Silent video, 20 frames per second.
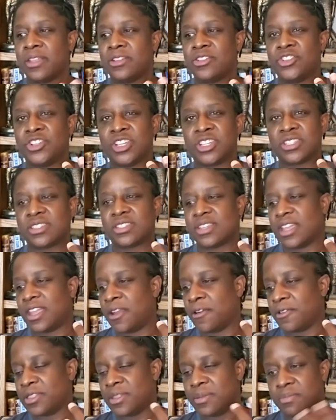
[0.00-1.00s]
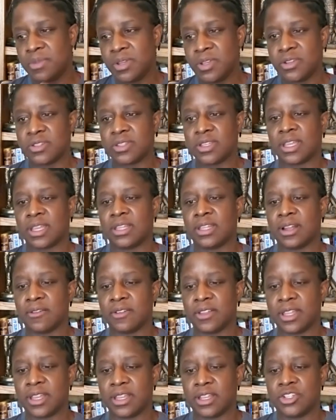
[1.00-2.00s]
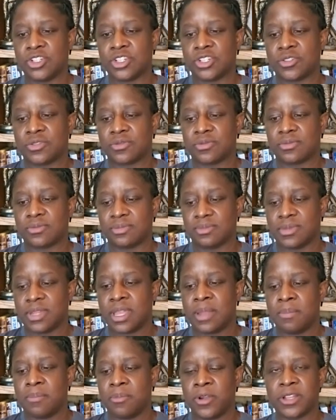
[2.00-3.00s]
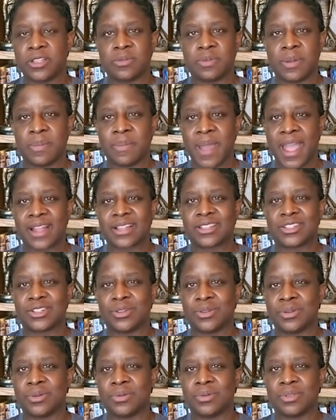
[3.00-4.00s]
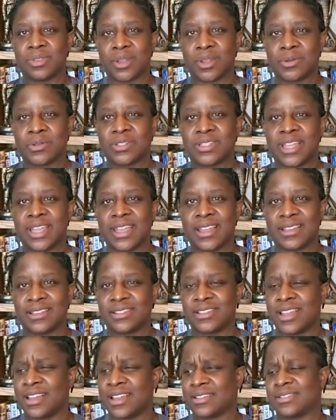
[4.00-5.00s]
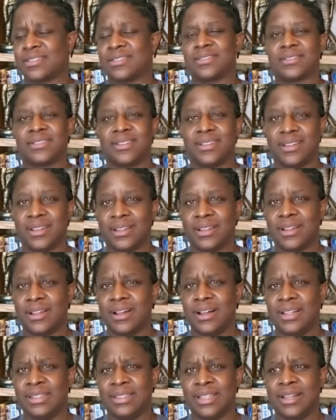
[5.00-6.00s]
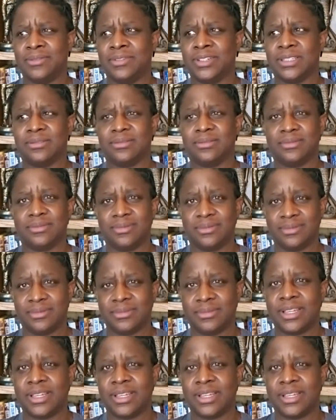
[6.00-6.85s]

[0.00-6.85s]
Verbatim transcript: just hearing the music and everything, it just it brings me back to those days. Yes, yeah. I love it. Eh,